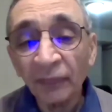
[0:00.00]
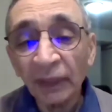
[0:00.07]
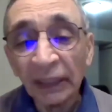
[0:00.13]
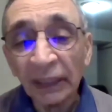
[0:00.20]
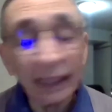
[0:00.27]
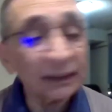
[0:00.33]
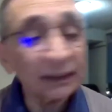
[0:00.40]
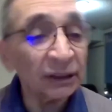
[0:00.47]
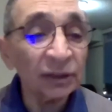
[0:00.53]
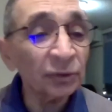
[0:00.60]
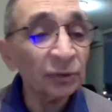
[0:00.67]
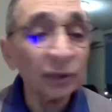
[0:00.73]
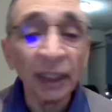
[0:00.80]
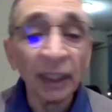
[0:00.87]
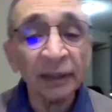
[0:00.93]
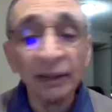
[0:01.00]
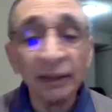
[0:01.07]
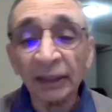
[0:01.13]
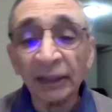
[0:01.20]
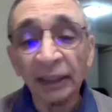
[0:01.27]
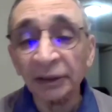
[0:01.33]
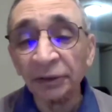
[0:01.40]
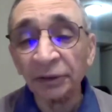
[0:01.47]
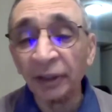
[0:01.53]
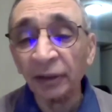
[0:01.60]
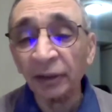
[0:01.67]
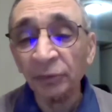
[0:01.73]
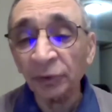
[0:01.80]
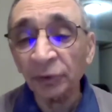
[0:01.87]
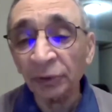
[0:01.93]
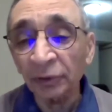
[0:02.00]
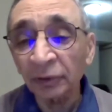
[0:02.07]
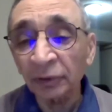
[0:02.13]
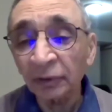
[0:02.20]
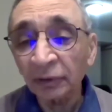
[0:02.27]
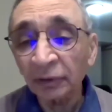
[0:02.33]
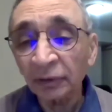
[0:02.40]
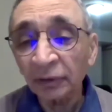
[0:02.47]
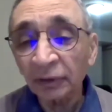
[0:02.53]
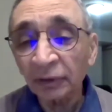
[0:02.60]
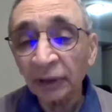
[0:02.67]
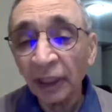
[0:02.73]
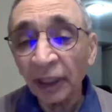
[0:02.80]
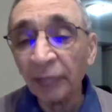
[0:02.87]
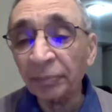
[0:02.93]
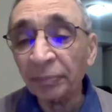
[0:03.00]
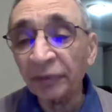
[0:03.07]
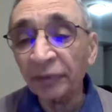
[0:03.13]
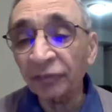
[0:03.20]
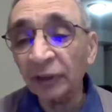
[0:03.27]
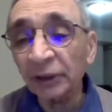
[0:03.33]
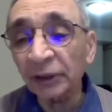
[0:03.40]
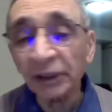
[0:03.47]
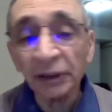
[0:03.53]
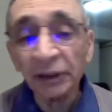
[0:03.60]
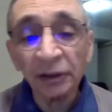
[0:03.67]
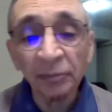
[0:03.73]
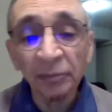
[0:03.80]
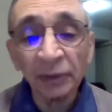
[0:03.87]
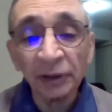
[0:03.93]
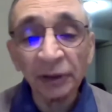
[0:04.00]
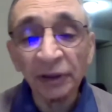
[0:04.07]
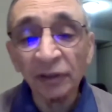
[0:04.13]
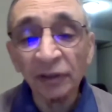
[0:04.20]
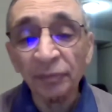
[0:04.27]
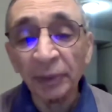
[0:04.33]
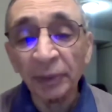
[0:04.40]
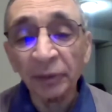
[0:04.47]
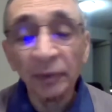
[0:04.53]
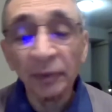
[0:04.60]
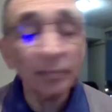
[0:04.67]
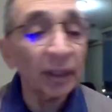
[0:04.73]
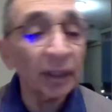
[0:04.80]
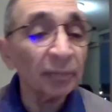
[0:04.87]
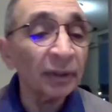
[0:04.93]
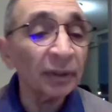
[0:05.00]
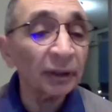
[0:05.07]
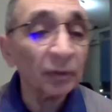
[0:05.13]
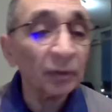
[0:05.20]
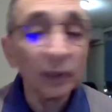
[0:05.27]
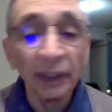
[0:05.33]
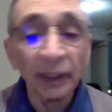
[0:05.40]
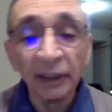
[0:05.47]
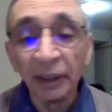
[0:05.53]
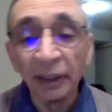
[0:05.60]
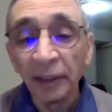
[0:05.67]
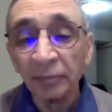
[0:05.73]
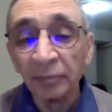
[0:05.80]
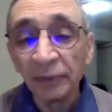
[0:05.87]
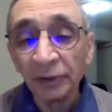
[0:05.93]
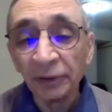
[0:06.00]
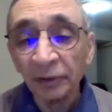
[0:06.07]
I still don't like the large crowds and prefer the intimacy of being with Baba at quiet times.